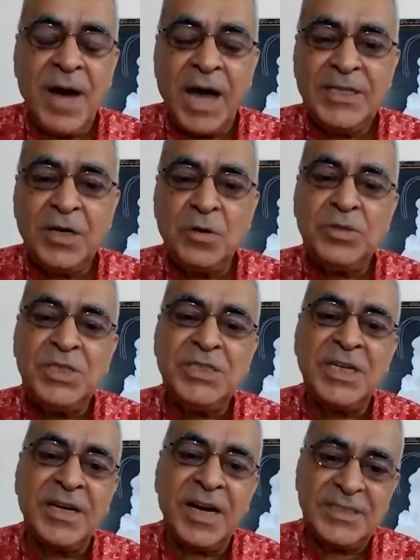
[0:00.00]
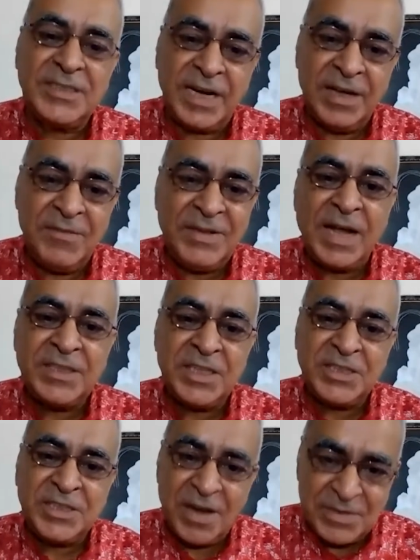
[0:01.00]
Adi Guru Sri Shankaracharya,
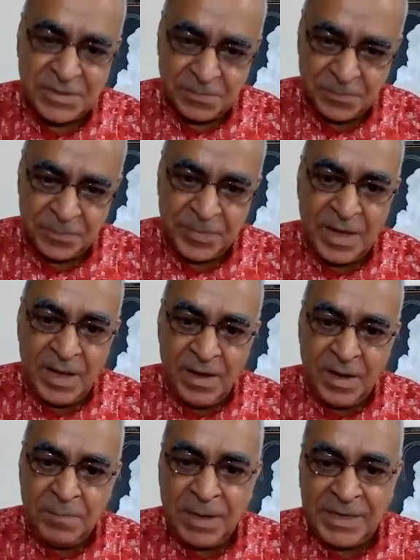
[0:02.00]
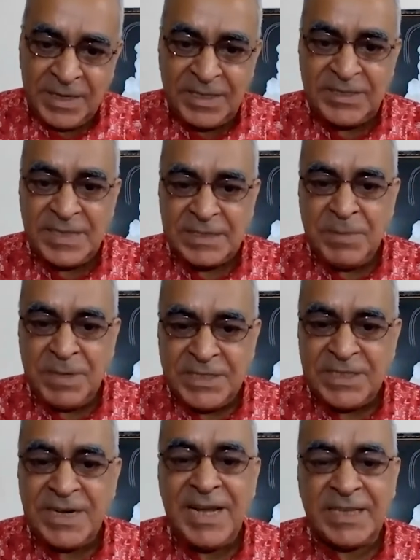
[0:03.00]
Vedantic Shaivism. In fact, it is
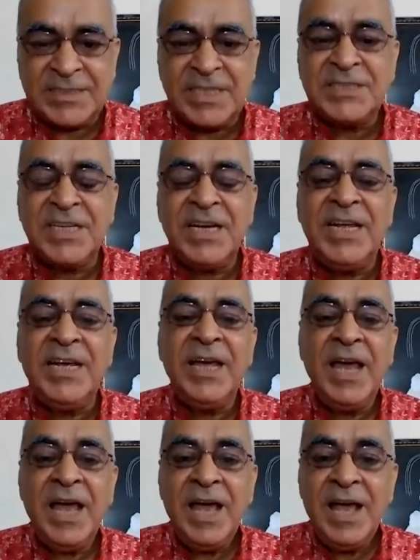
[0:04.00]
basically essentially